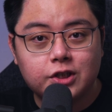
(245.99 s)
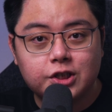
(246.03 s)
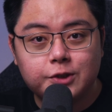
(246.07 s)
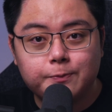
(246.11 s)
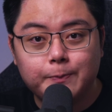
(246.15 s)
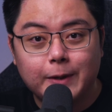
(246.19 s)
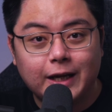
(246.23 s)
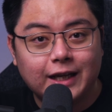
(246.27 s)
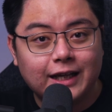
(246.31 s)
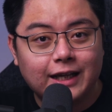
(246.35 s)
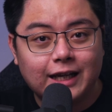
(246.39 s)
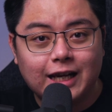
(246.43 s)

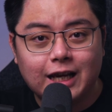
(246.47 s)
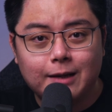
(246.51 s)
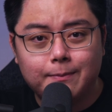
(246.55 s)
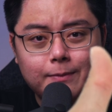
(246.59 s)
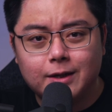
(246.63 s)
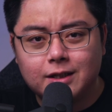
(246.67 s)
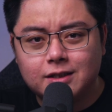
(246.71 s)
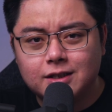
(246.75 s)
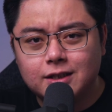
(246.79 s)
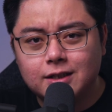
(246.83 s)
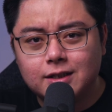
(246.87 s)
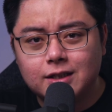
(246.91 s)
Smack the like
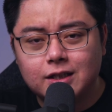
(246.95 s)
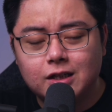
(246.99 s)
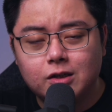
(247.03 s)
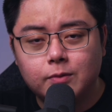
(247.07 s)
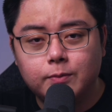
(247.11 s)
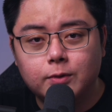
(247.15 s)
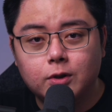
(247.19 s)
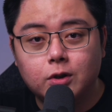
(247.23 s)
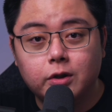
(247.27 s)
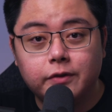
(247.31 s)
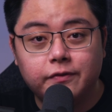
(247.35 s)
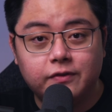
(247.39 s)
button down
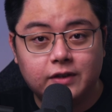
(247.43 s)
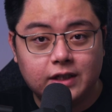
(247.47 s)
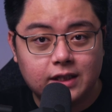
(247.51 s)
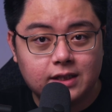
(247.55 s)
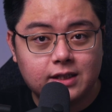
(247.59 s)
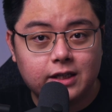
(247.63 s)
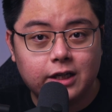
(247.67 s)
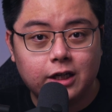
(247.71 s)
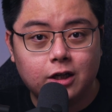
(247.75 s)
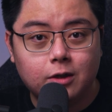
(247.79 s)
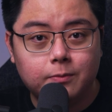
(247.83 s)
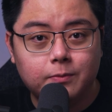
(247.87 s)
below if
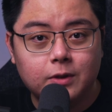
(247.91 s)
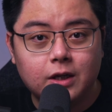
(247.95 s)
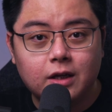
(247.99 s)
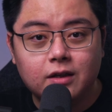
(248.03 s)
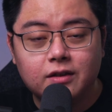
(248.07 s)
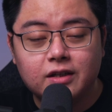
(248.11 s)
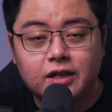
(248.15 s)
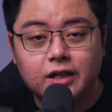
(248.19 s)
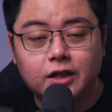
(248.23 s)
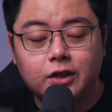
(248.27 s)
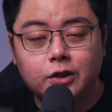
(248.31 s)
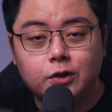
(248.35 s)
this helped.
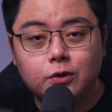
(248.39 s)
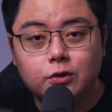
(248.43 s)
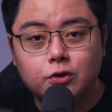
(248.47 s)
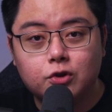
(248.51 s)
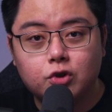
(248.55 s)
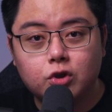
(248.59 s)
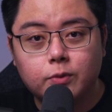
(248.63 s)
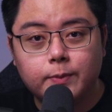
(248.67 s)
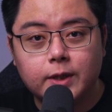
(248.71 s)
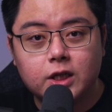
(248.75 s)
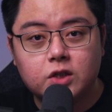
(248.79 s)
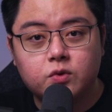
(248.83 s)
Thank you
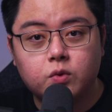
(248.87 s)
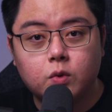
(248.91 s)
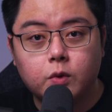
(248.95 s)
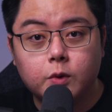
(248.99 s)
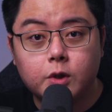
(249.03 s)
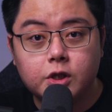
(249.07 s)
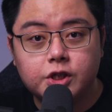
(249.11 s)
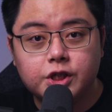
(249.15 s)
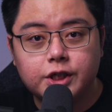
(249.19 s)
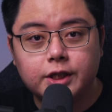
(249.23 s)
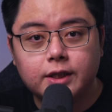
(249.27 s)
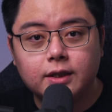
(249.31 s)
so much for
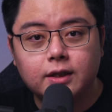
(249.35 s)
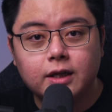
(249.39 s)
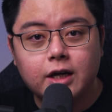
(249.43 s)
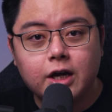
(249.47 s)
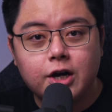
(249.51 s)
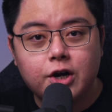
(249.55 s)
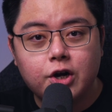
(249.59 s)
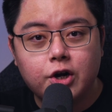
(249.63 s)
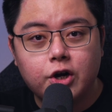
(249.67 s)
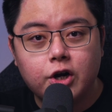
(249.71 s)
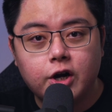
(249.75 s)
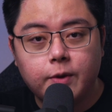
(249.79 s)
watching.
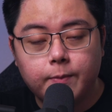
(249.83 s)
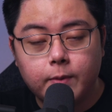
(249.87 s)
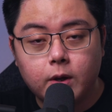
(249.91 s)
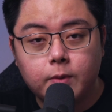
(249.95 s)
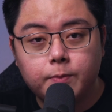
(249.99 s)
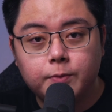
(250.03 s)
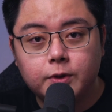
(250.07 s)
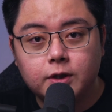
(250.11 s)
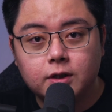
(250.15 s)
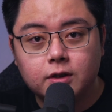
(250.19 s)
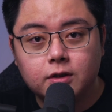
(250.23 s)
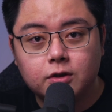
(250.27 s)

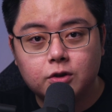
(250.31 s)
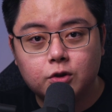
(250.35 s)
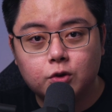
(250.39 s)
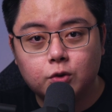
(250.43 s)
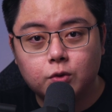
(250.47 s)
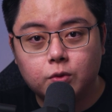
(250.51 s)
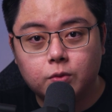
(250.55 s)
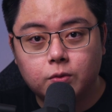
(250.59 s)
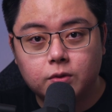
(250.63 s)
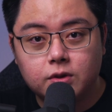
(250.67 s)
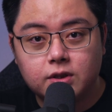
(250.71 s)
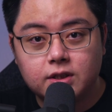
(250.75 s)
Remember
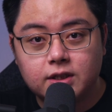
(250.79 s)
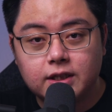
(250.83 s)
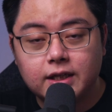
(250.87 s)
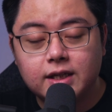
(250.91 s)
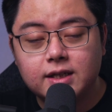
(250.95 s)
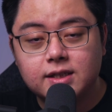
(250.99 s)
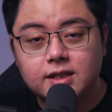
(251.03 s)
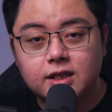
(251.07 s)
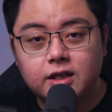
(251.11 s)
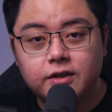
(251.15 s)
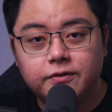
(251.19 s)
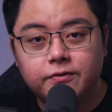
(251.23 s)
to stay
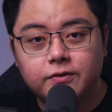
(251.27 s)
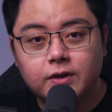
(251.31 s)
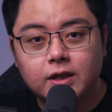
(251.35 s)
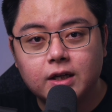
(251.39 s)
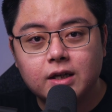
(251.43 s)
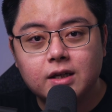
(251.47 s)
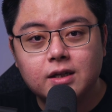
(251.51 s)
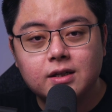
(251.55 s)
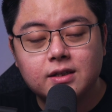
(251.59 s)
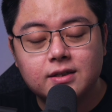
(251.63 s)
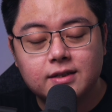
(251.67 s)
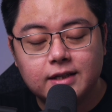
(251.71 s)
safe,
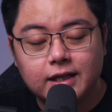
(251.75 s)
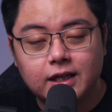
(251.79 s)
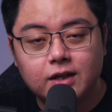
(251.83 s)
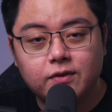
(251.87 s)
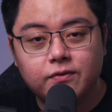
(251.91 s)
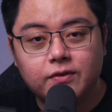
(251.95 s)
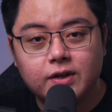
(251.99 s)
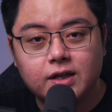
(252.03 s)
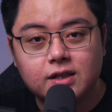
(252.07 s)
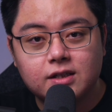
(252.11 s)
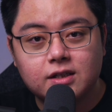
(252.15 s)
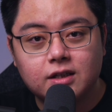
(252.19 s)
stay
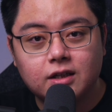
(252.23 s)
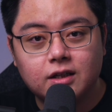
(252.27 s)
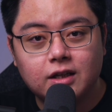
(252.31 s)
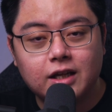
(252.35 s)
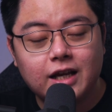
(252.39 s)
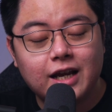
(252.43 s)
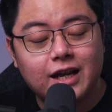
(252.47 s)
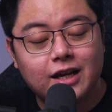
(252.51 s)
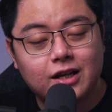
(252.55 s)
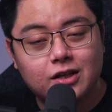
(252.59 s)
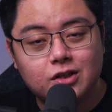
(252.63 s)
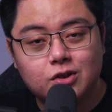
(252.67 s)
invested,
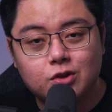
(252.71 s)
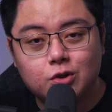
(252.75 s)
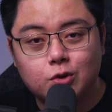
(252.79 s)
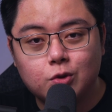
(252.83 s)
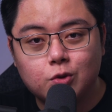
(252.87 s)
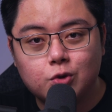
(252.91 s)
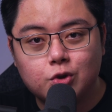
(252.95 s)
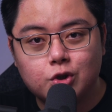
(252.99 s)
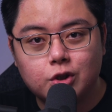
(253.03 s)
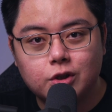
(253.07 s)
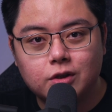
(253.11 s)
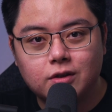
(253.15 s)
and as
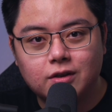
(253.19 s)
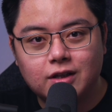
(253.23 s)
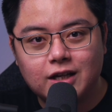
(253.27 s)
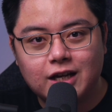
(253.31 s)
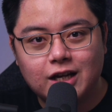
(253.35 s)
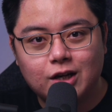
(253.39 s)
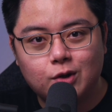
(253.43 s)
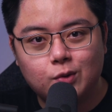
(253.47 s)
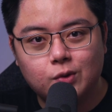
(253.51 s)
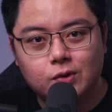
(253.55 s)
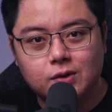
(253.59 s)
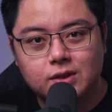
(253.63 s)
usual,
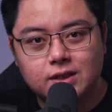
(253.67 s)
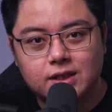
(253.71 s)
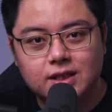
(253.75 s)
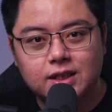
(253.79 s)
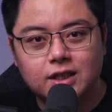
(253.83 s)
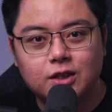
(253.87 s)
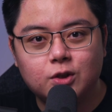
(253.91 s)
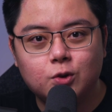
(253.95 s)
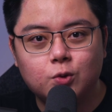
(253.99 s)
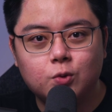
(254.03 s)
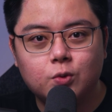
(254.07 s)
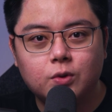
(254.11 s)
I will
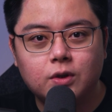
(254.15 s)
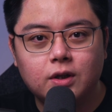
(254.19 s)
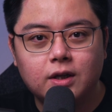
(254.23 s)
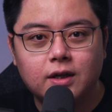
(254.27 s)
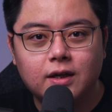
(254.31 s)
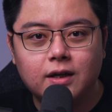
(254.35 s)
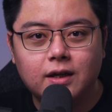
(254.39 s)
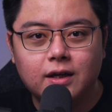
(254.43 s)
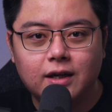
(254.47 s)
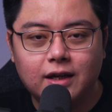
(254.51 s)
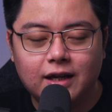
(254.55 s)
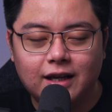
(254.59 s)
see you
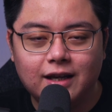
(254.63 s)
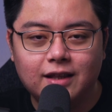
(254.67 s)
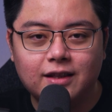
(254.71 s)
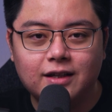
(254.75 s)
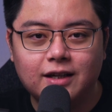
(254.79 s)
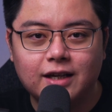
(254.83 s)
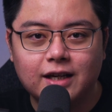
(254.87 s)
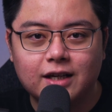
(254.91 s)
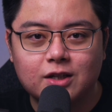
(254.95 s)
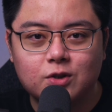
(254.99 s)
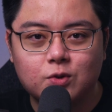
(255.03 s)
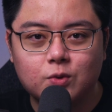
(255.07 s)
in the
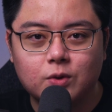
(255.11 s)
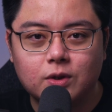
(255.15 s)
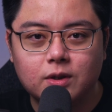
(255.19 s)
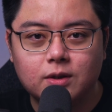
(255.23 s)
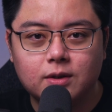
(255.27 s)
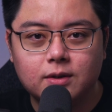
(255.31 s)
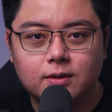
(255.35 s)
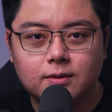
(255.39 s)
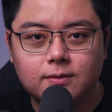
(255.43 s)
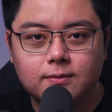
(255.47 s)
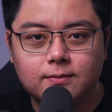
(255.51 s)
next one.